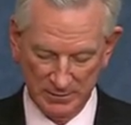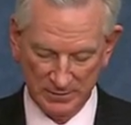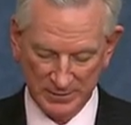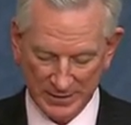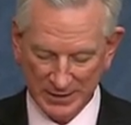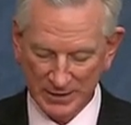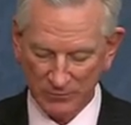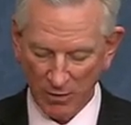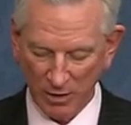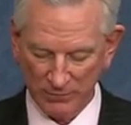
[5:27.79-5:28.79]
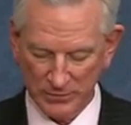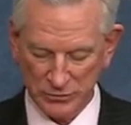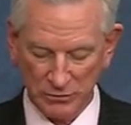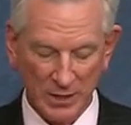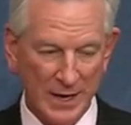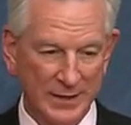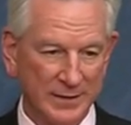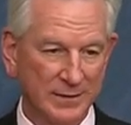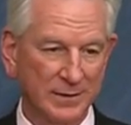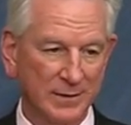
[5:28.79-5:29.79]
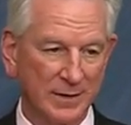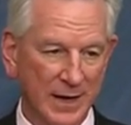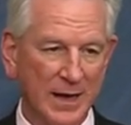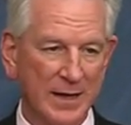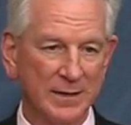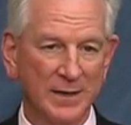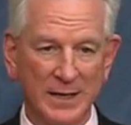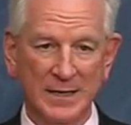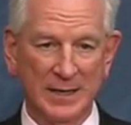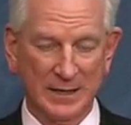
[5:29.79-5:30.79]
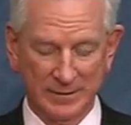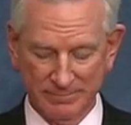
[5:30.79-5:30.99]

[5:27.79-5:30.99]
the need for artificial lighting and heating.